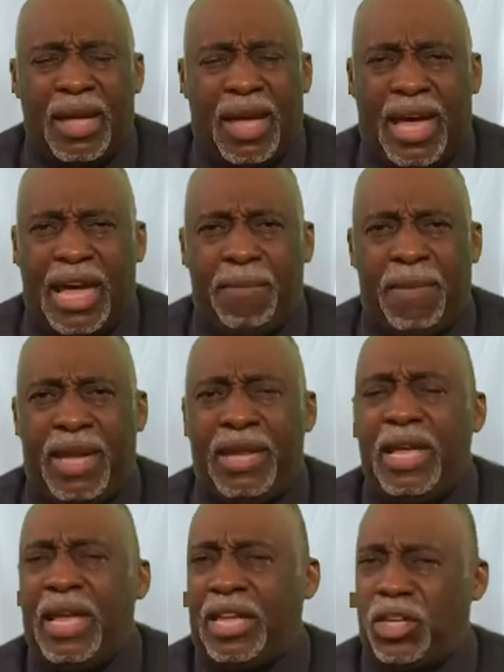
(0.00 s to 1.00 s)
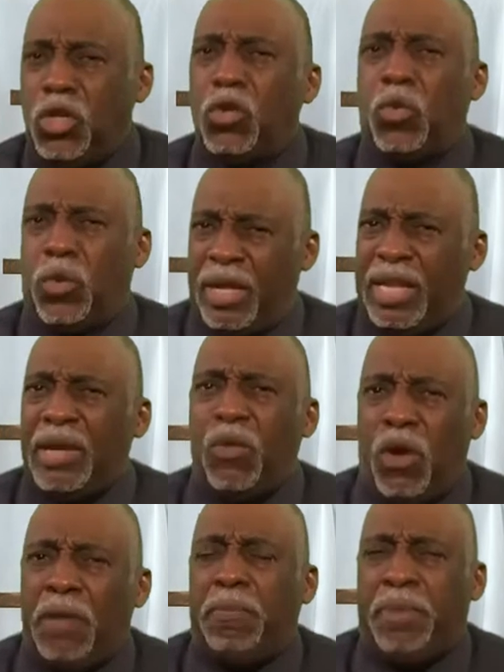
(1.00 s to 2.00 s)
Amen. You really
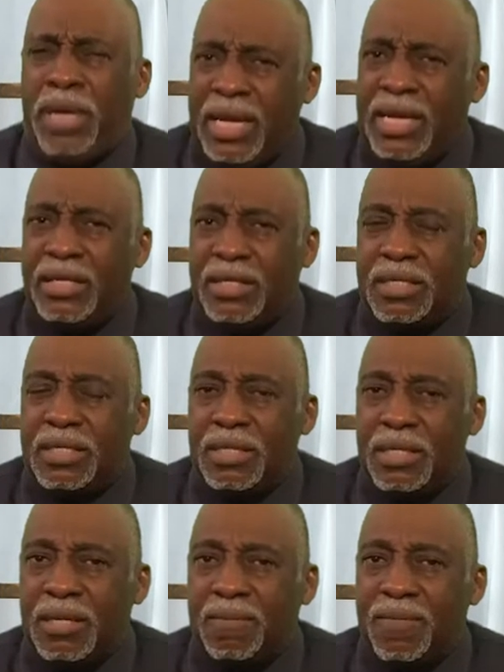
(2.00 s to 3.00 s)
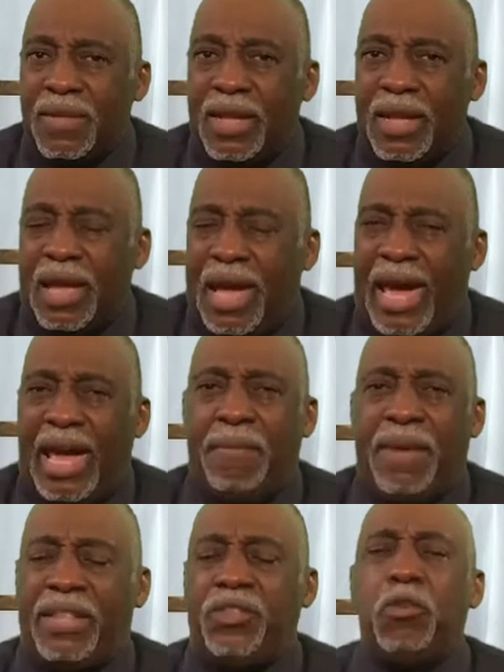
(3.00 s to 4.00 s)
want peace.
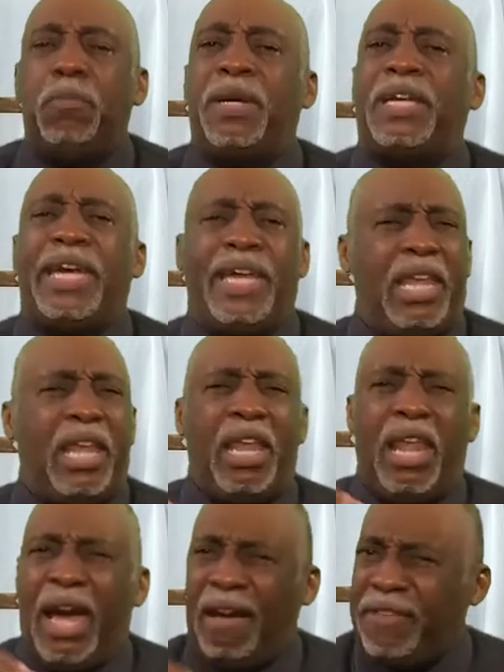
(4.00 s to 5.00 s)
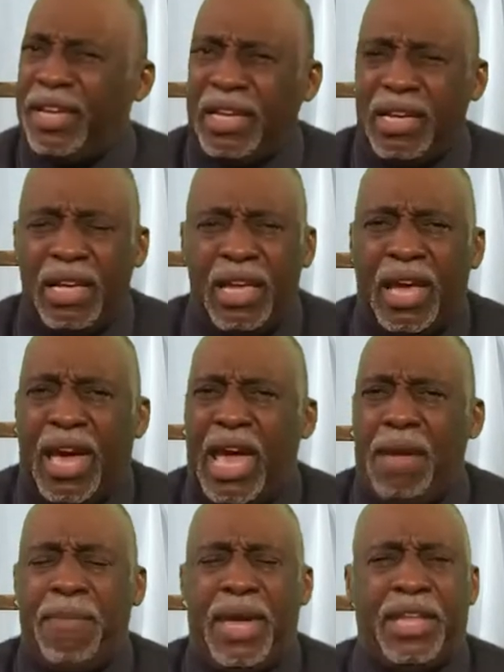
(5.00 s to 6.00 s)
Amen. You begin loving,
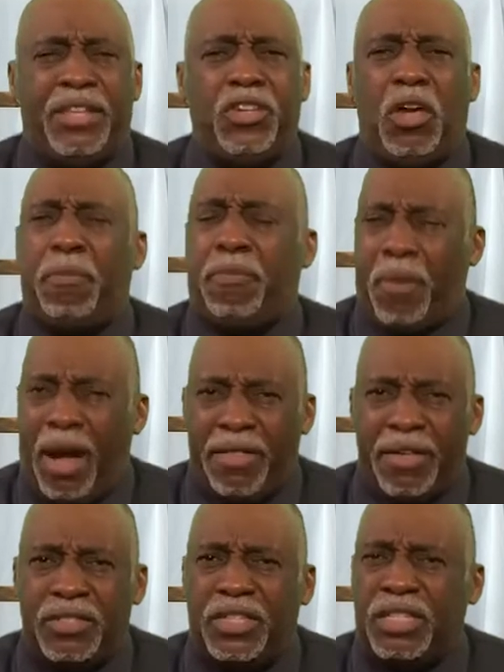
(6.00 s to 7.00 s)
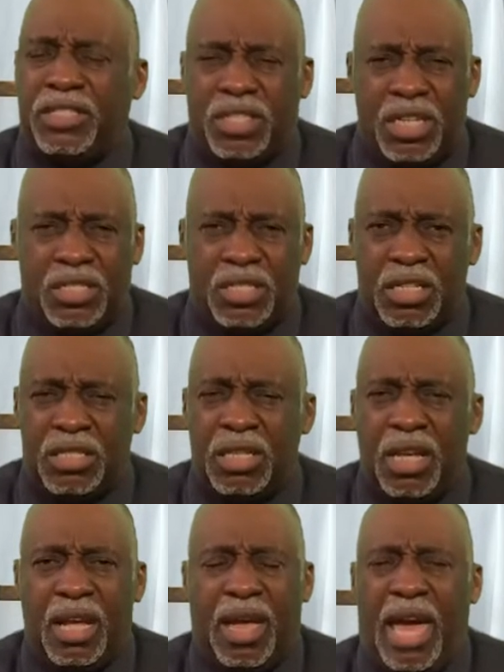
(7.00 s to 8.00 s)
amen, your brothers, your sisters.
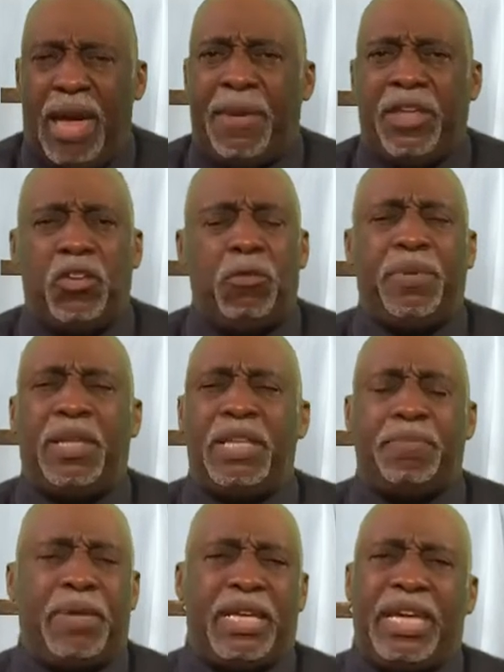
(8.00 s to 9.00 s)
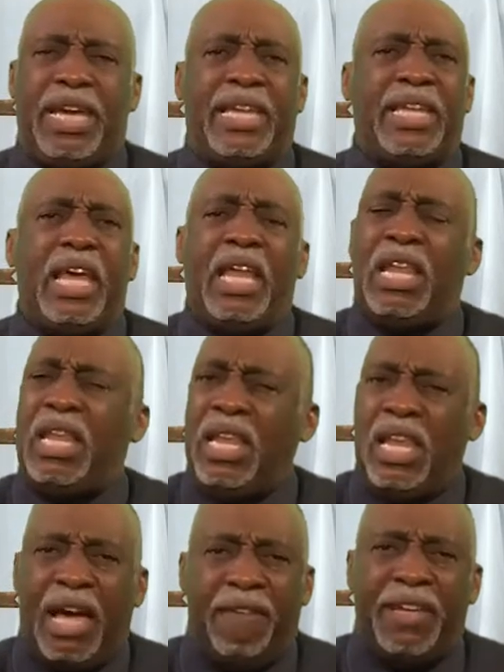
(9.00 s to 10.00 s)
Amen. You be- begin
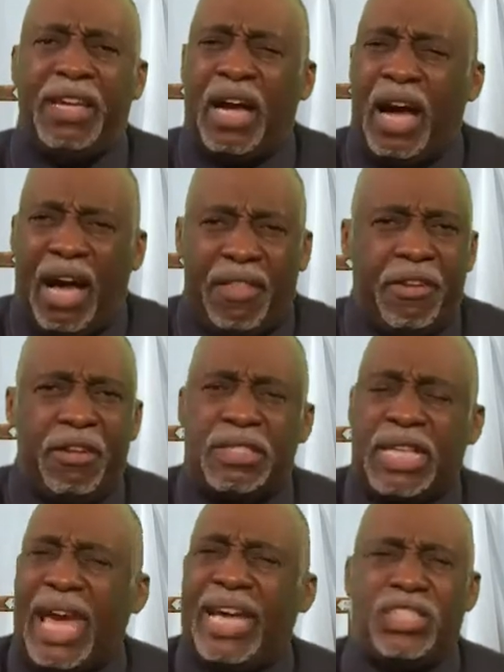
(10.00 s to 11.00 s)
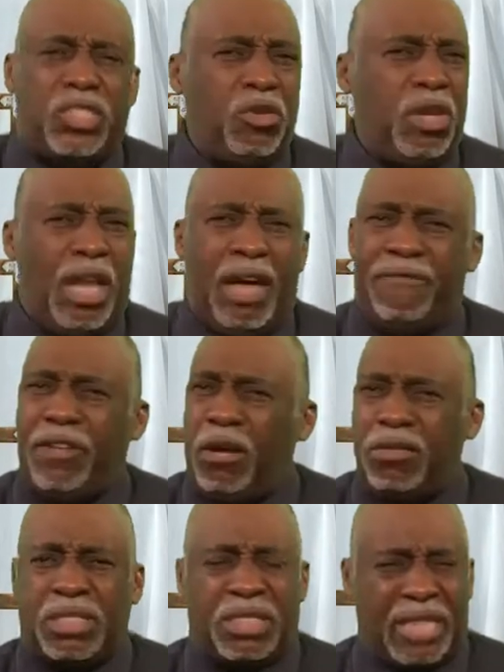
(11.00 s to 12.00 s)
loving others as you love
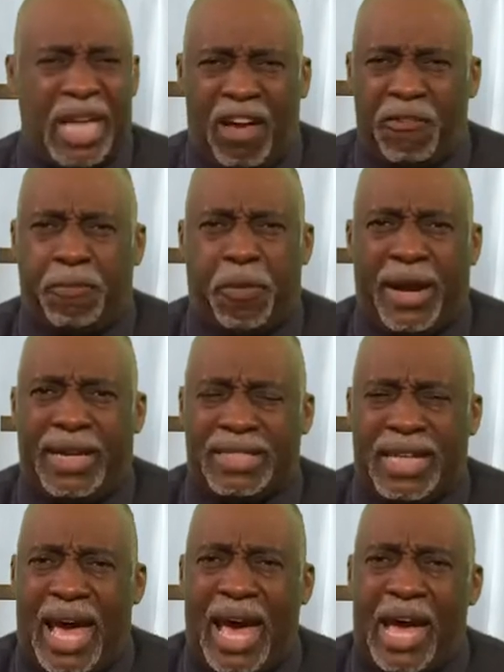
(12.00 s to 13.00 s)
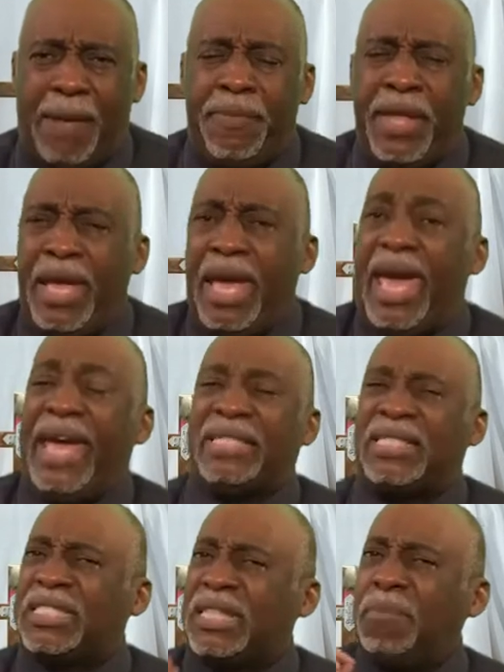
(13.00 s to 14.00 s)
yourself. Praise God. And
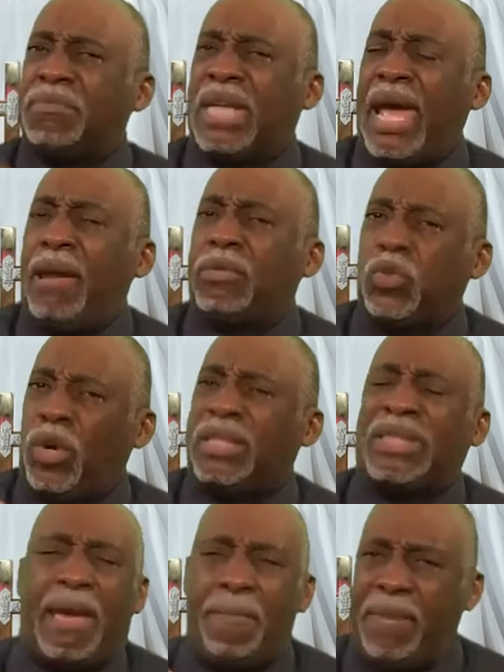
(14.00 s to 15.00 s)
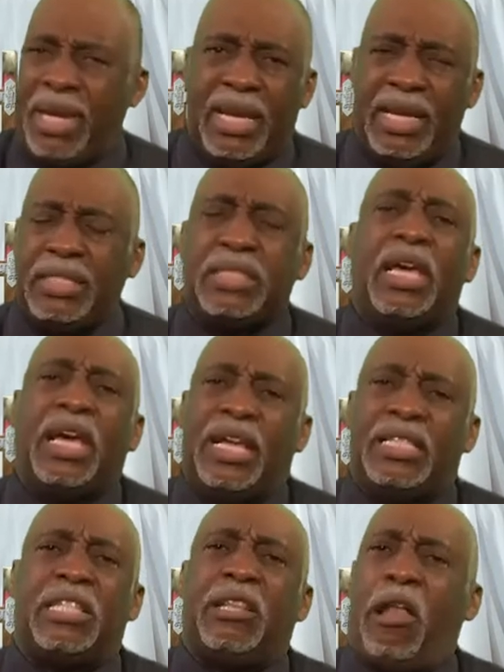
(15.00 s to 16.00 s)
sometimes what that means
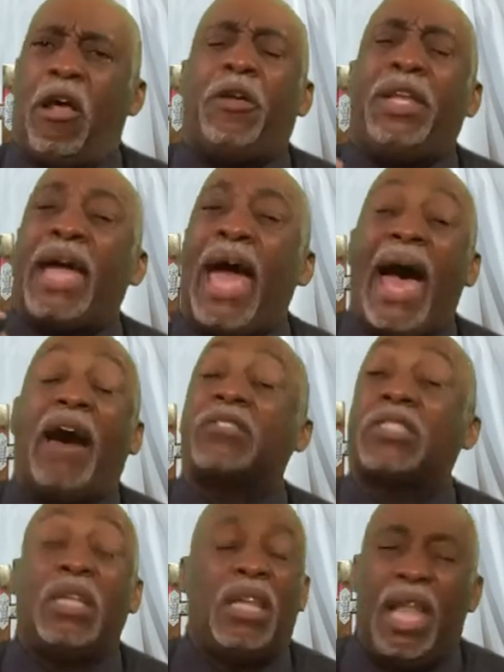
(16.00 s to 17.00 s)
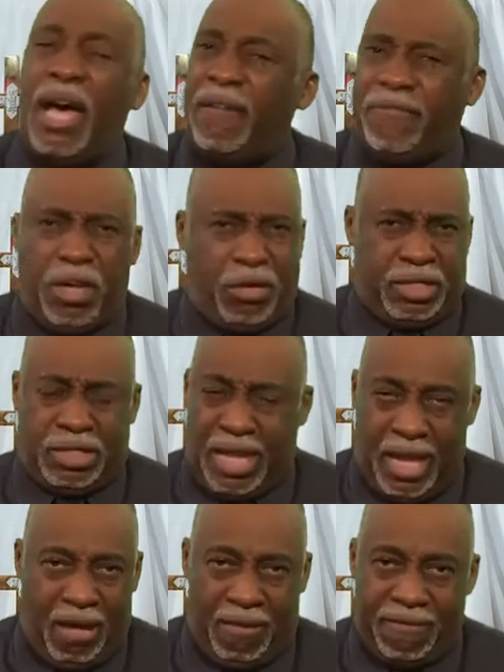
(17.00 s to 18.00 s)
is learning how to love
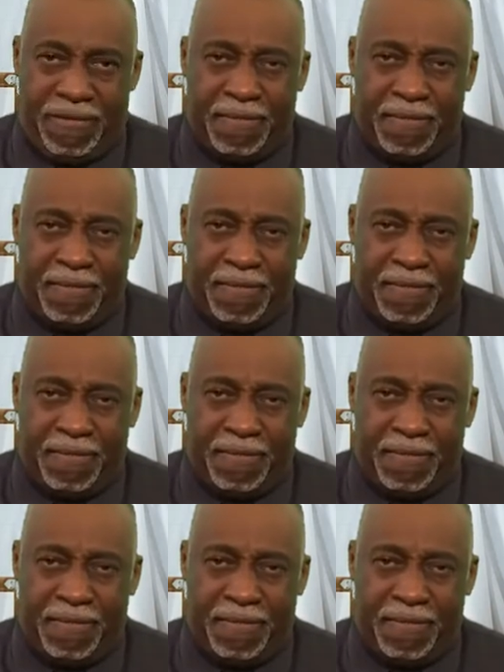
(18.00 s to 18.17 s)
yourself.